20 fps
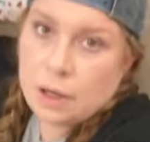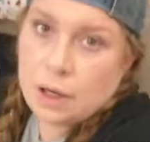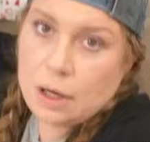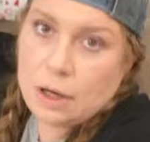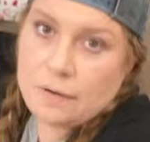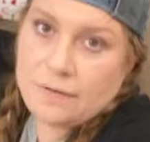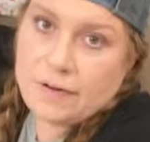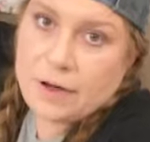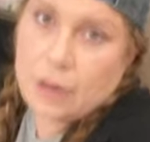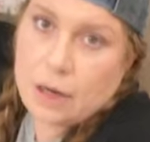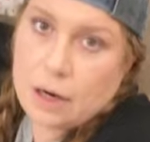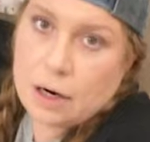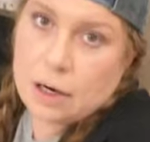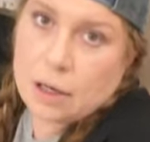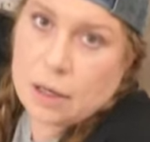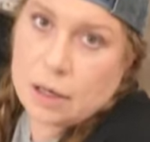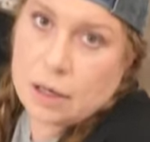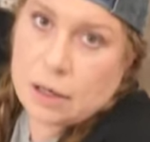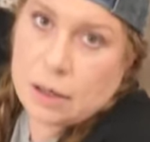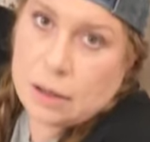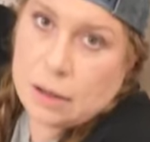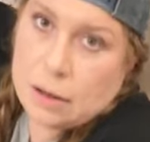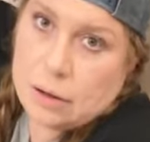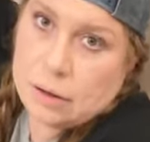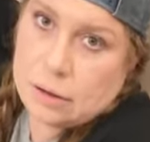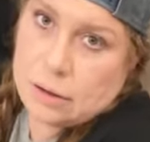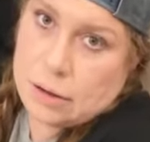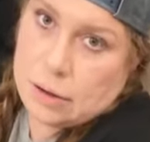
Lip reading: of our